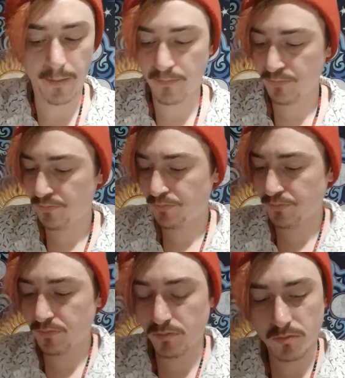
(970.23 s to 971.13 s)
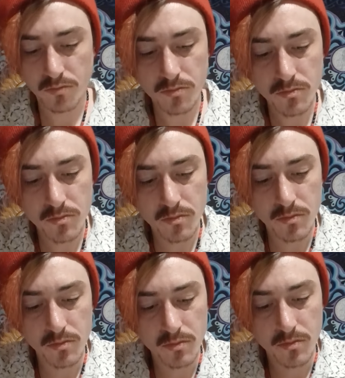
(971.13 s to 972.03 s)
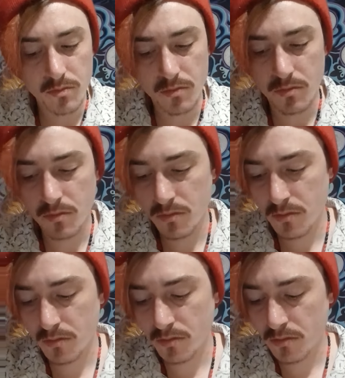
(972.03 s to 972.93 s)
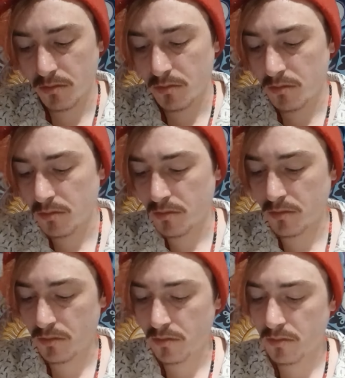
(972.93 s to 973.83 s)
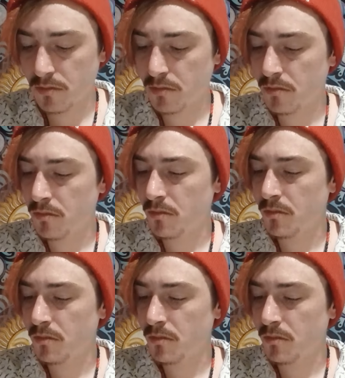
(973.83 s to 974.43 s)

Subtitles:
Nothing is said.